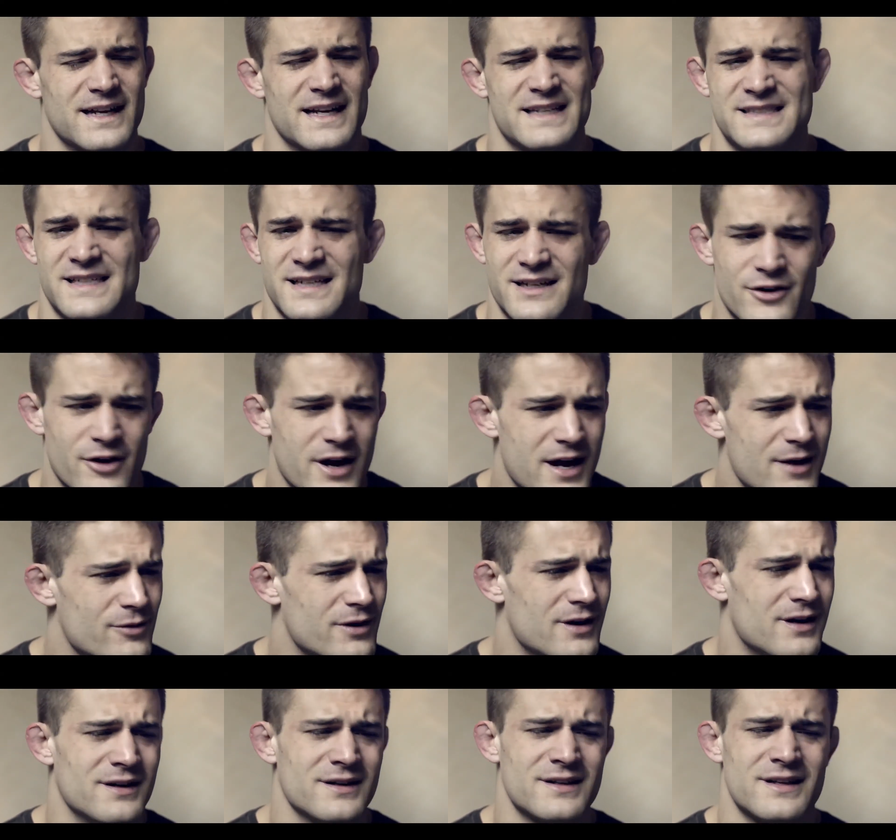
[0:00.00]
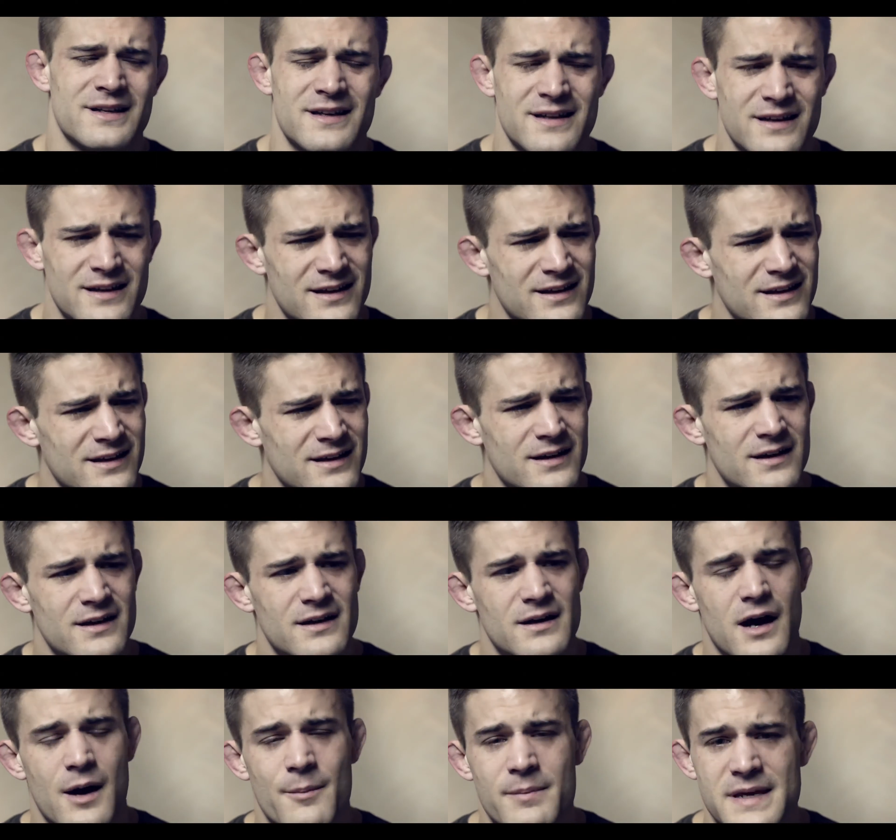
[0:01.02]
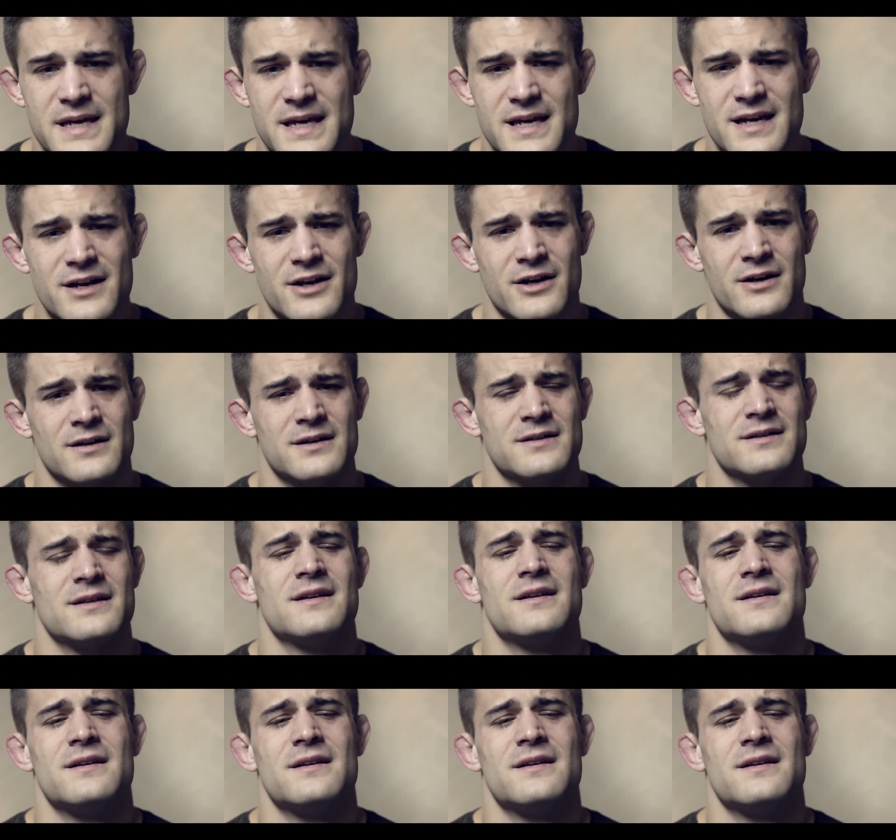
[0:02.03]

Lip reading: And I said, Grandma, I'm here.